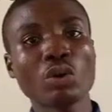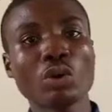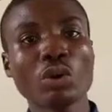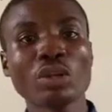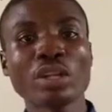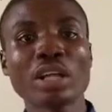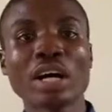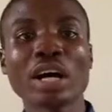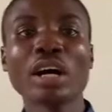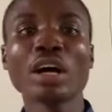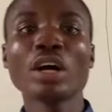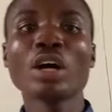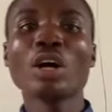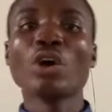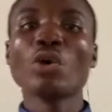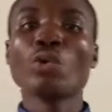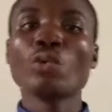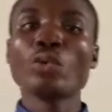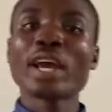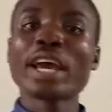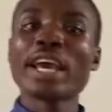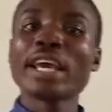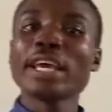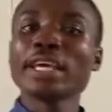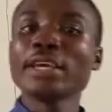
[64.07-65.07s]
order
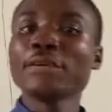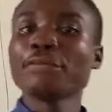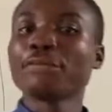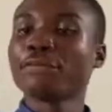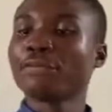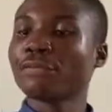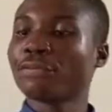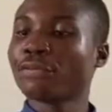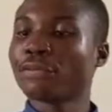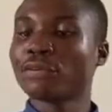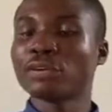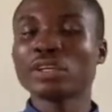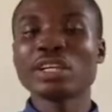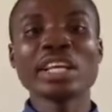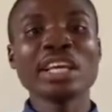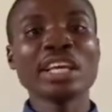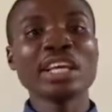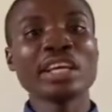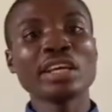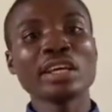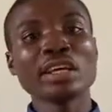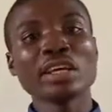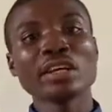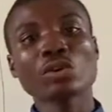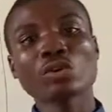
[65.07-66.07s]
where if
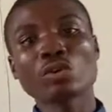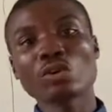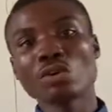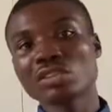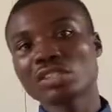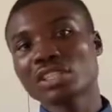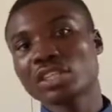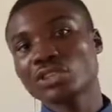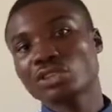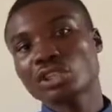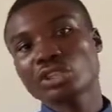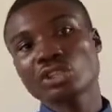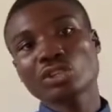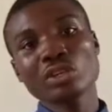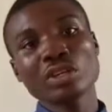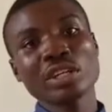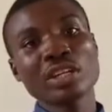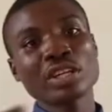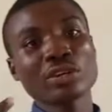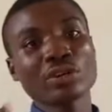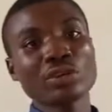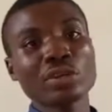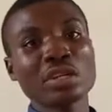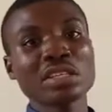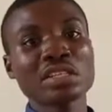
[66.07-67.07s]
the concentration
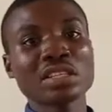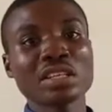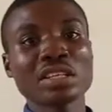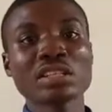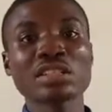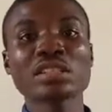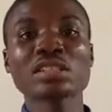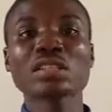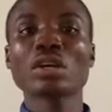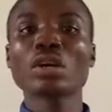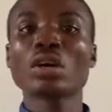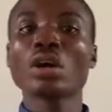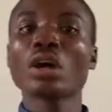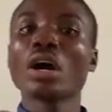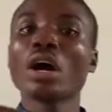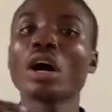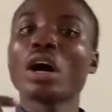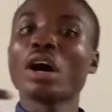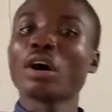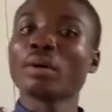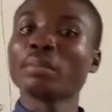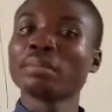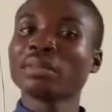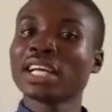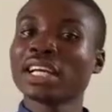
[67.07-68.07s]
increases,
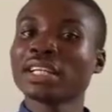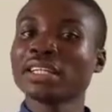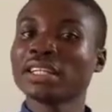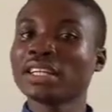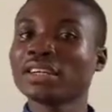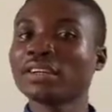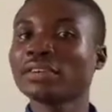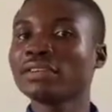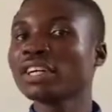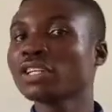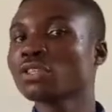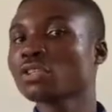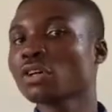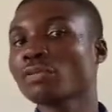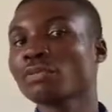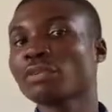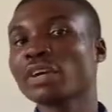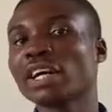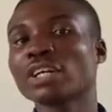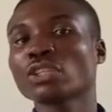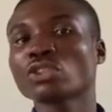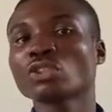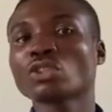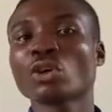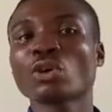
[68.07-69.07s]
then the rate of
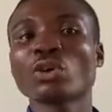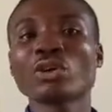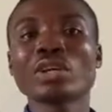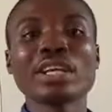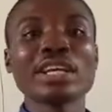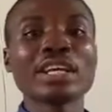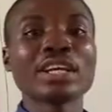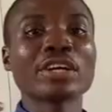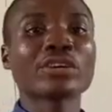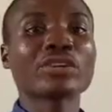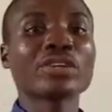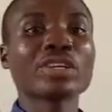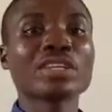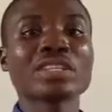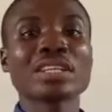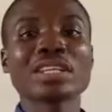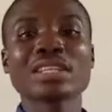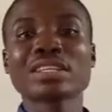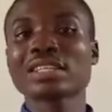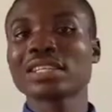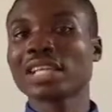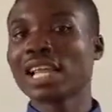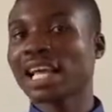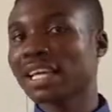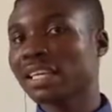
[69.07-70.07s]
reaction
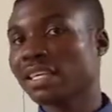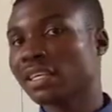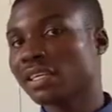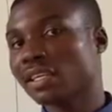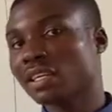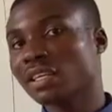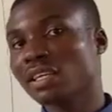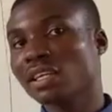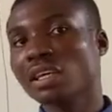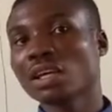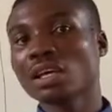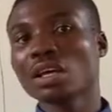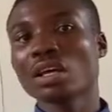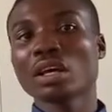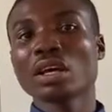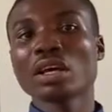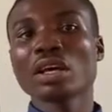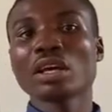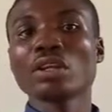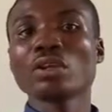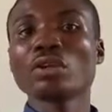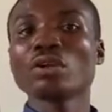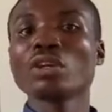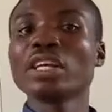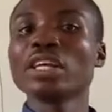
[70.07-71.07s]
increases like
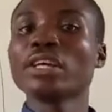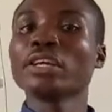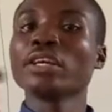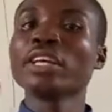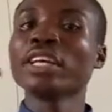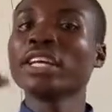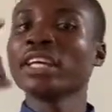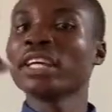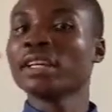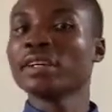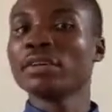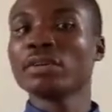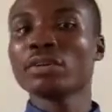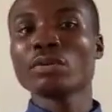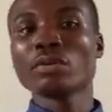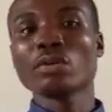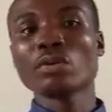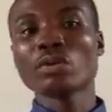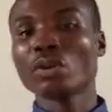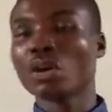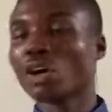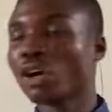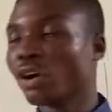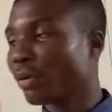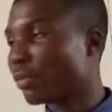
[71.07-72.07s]

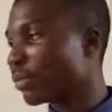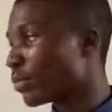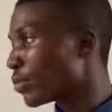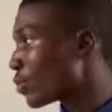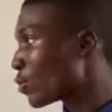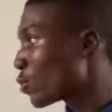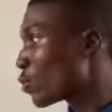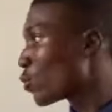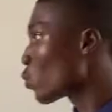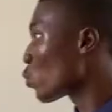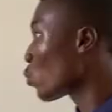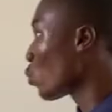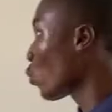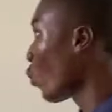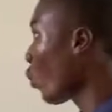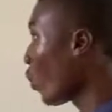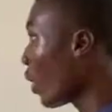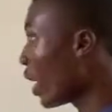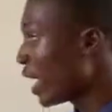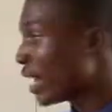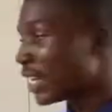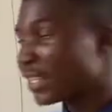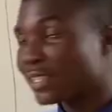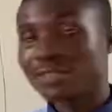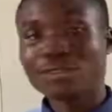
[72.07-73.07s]
in
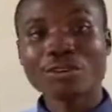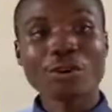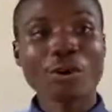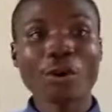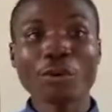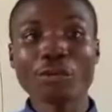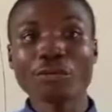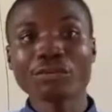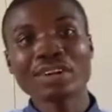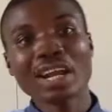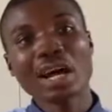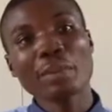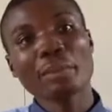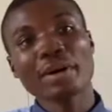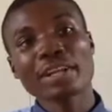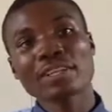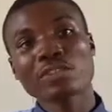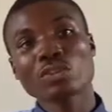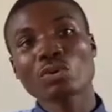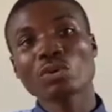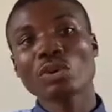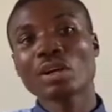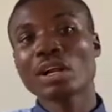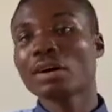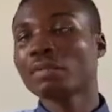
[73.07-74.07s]
squares of that
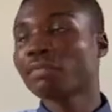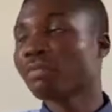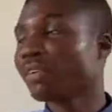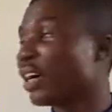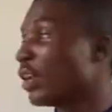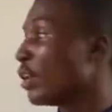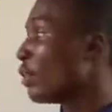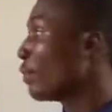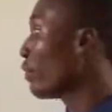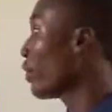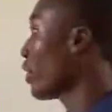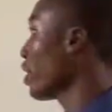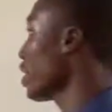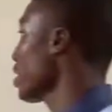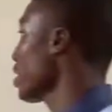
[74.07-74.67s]
particular value. For